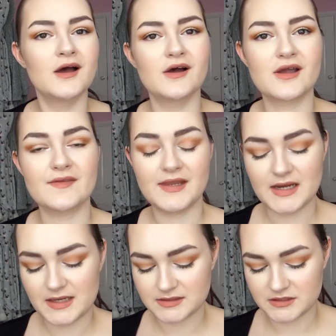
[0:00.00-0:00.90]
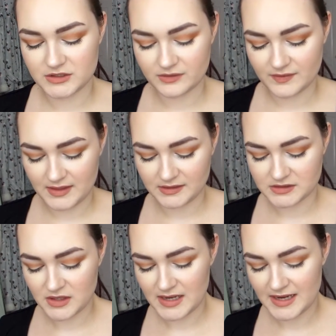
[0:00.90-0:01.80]
Okay, the last two things
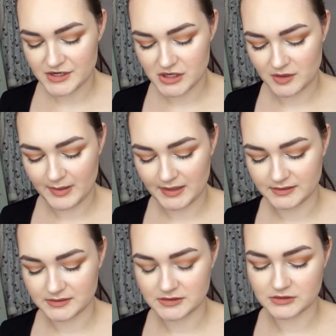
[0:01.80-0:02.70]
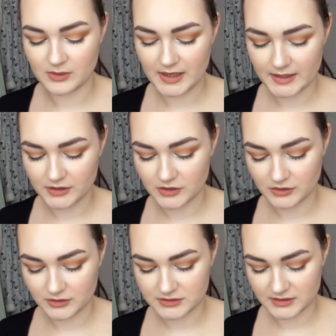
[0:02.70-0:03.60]
are eyeshadow palettes. So I
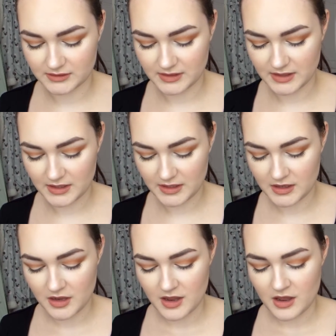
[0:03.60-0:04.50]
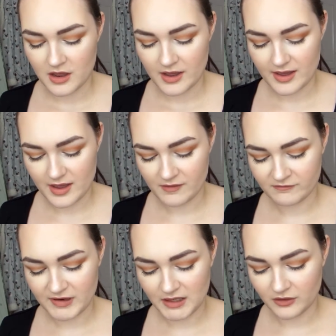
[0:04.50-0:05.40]
got the
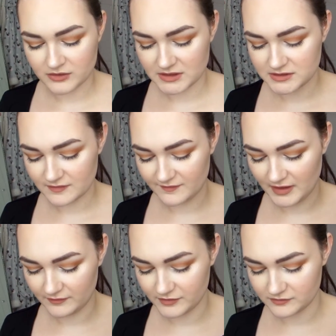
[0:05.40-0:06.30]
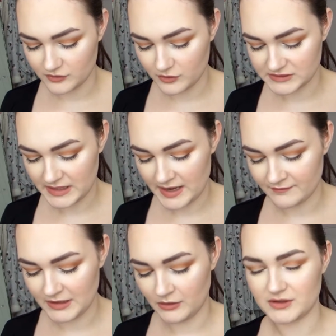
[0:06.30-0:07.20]
Reloaded Velvet Rose and
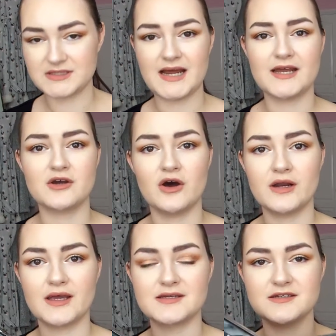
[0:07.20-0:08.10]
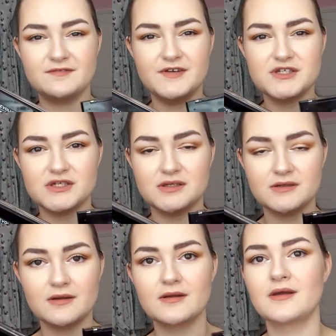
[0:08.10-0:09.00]
Reloaded Iconic
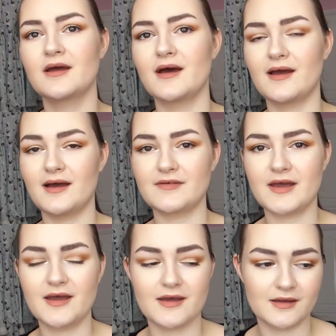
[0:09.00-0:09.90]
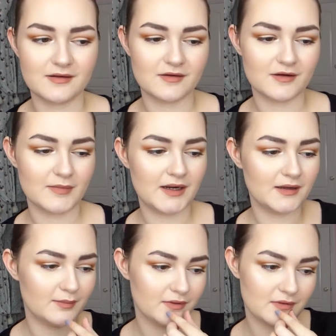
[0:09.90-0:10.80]
Division. I have a hair on my
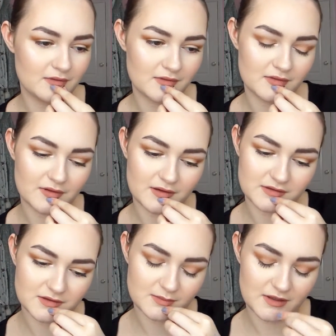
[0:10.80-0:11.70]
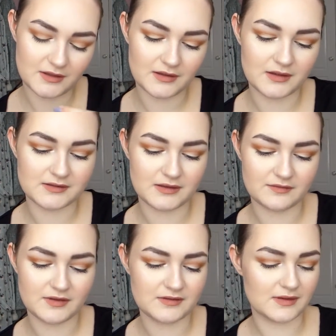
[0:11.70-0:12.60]
lip. That is not mine, it is
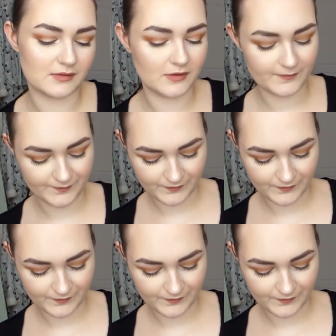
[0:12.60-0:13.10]
Alfie's. There we go.